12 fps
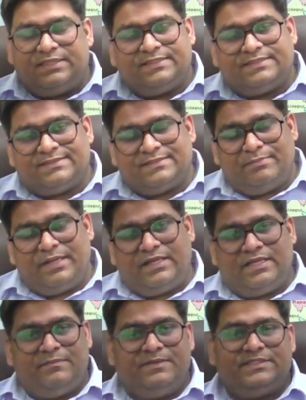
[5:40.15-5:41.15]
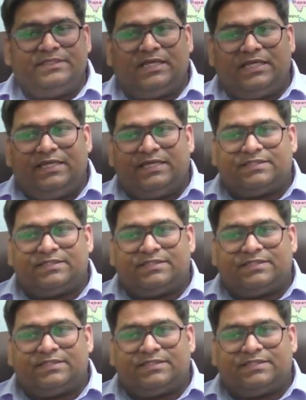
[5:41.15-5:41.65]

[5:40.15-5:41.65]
this symmetry basically